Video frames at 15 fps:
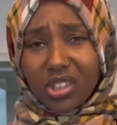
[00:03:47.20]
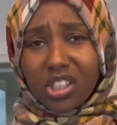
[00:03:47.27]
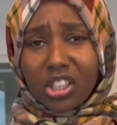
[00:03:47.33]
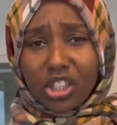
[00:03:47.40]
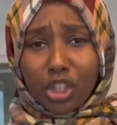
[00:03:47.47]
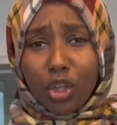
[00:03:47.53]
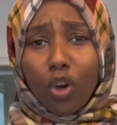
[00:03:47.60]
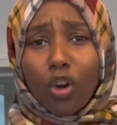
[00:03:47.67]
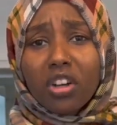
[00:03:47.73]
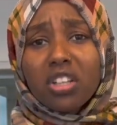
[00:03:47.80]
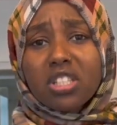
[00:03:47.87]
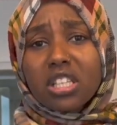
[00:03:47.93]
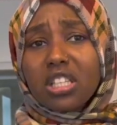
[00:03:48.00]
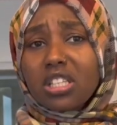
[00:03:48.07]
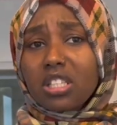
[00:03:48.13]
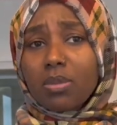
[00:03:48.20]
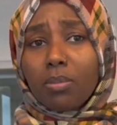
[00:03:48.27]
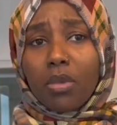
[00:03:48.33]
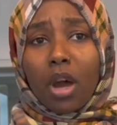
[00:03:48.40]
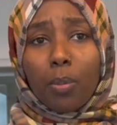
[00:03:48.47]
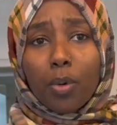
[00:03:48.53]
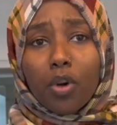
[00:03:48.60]
New York, seeing
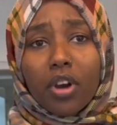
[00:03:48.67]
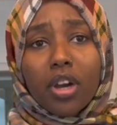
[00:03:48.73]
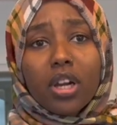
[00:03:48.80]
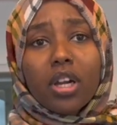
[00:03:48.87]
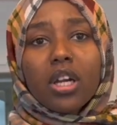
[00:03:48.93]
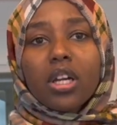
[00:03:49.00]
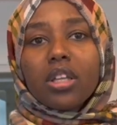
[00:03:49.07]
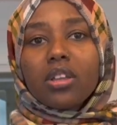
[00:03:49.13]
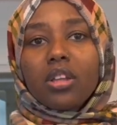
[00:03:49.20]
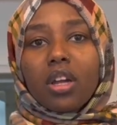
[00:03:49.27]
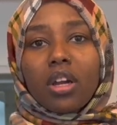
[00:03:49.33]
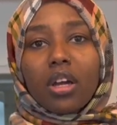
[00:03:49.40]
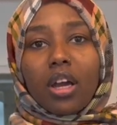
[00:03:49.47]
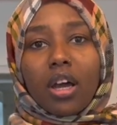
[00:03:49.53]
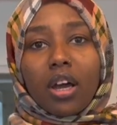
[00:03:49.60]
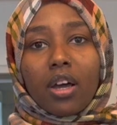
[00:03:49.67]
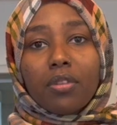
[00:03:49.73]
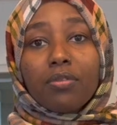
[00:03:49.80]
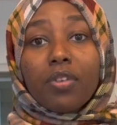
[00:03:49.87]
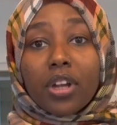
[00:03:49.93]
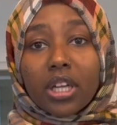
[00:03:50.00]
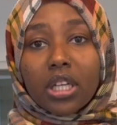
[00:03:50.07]
Singapore, they're a
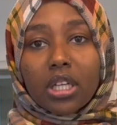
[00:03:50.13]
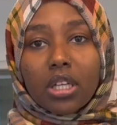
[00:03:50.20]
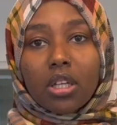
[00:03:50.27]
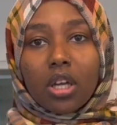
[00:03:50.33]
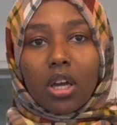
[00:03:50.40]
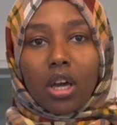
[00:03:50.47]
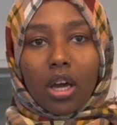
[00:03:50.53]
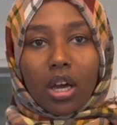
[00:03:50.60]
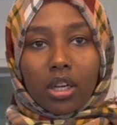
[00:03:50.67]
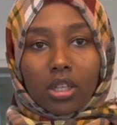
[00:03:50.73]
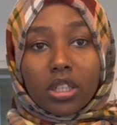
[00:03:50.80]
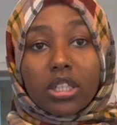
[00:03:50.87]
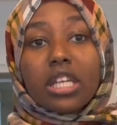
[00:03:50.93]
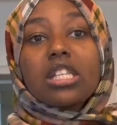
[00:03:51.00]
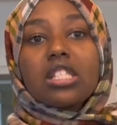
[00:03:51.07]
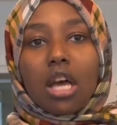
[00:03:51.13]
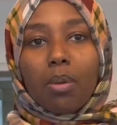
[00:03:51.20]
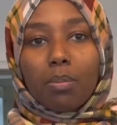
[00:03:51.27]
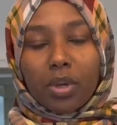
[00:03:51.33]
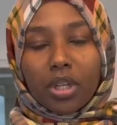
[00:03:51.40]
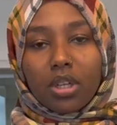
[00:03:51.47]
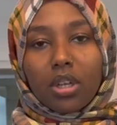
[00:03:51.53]
very good
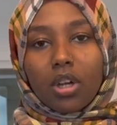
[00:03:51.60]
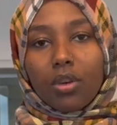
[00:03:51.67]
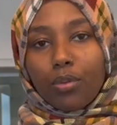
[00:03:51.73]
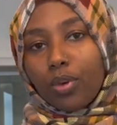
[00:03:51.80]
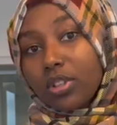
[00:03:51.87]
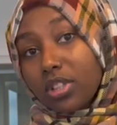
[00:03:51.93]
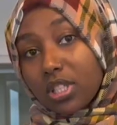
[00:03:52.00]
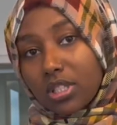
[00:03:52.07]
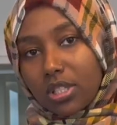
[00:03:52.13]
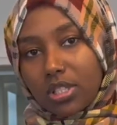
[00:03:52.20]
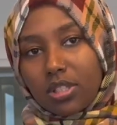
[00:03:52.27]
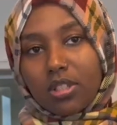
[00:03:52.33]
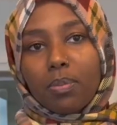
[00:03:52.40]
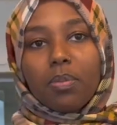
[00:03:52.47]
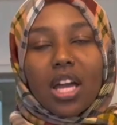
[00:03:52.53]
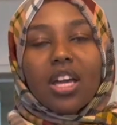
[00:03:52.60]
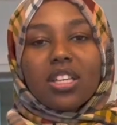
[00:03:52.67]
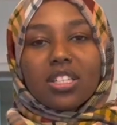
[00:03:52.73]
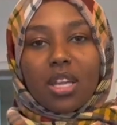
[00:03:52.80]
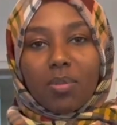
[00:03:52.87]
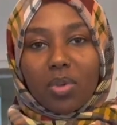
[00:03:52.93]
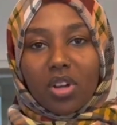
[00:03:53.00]
example for this system.
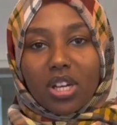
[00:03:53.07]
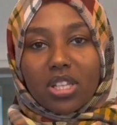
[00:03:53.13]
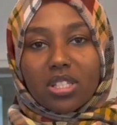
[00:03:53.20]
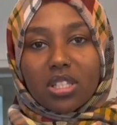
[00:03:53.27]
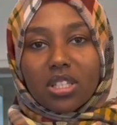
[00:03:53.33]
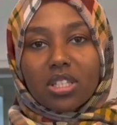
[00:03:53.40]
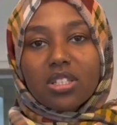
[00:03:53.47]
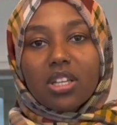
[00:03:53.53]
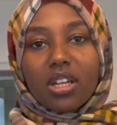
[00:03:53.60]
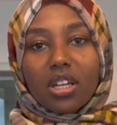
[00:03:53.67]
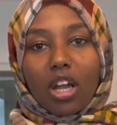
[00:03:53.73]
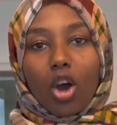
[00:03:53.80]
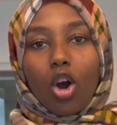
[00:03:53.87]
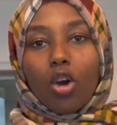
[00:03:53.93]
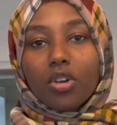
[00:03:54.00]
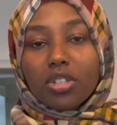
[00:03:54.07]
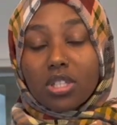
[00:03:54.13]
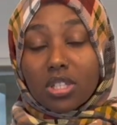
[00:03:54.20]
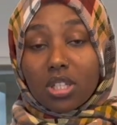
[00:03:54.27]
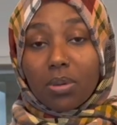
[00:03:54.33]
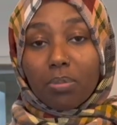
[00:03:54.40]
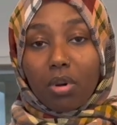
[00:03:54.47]
Summarizing till now our
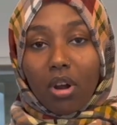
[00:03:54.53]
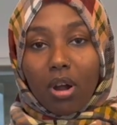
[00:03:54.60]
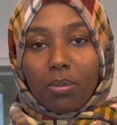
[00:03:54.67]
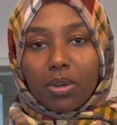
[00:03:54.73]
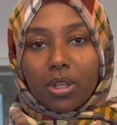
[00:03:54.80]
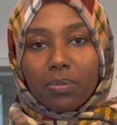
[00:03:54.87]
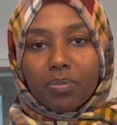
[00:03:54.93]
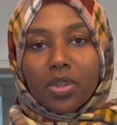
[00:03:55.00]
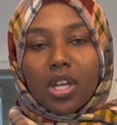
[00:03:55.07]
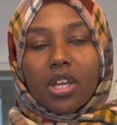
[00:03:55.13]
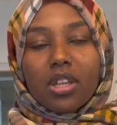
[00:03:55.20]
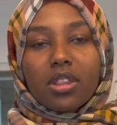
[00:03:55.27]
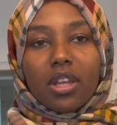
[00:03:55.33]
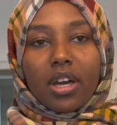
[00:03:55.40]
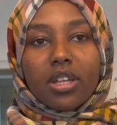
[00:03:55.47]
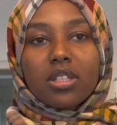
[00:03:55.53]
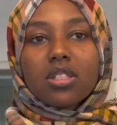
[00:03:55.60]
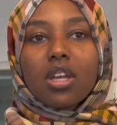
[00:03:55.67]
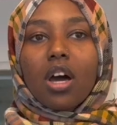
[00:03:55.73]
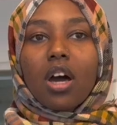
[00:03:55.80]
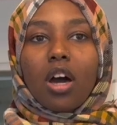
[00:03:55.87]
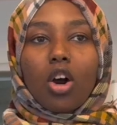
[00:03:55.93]
system problem, that
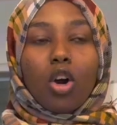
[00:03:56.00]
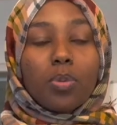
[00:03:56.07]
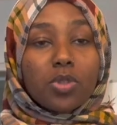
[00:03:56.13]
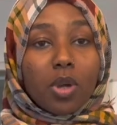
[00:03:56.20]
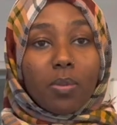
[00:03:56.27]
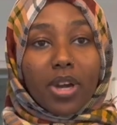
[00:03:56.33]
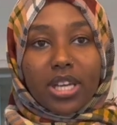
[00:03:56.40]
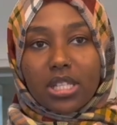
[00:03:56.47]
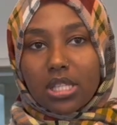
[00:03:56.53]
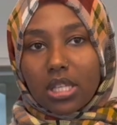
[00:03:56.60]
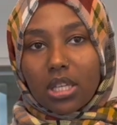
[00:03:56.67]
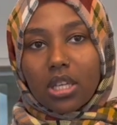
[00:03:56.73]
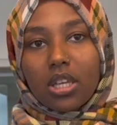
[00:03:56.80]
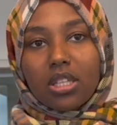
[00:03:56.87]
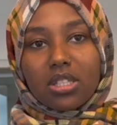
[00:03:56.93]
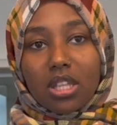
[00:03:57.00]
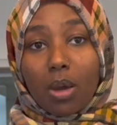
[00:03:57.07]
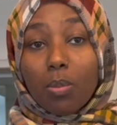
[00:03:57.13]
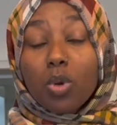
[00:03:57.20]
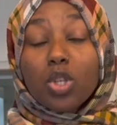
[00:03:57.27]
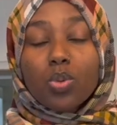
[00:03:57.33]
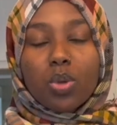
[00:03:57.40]
optimizing
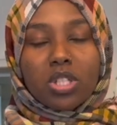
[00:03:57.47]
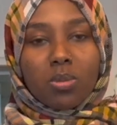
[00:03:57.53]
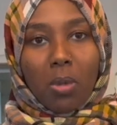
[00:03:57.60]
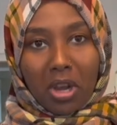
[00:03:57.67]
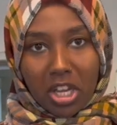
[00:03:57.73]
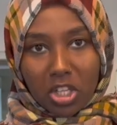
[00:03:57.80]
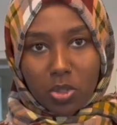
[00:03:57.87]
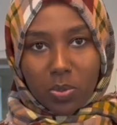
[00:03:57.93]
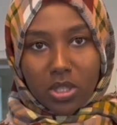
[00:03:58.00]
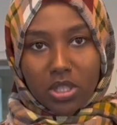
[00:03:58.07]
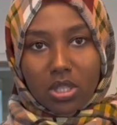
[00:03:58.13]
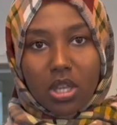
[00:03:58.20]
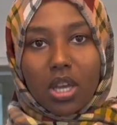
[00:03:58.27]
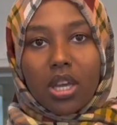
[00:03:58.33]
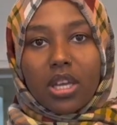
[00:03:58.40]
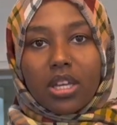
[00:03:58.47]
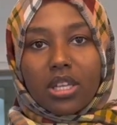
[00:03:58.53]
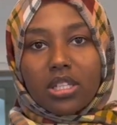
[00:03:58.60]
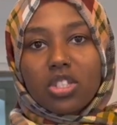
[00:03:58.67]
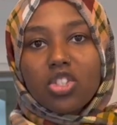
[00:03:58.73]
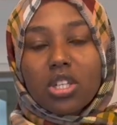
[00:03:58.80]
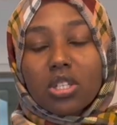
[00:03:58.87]
Istanbul's waste management
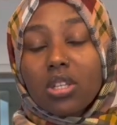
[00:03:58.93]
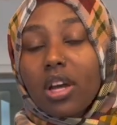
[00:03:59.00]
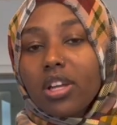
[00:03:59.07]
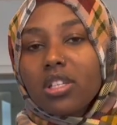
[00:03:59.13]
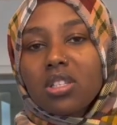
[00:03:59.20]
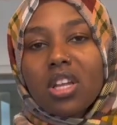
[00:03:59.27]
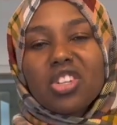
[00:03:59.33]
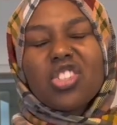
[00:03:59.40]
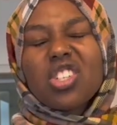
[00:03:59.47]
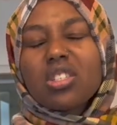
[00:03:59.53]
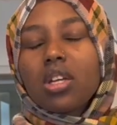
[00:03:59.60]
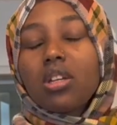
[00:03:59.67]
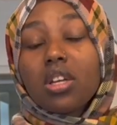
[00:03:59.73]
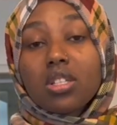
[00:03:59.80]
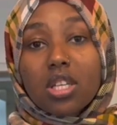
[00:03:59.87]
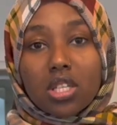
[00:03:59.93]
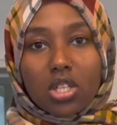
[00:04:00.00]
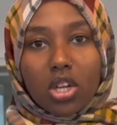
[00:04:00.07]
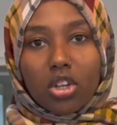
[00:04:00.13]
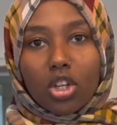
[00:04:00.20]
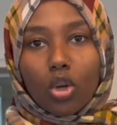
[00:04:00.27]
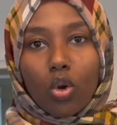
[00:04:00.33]
is not just a
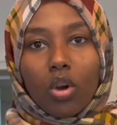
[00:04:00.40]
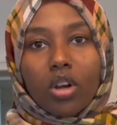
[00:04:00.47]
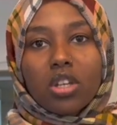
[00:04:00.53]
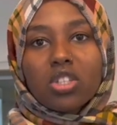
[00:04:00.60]
necessary, or it's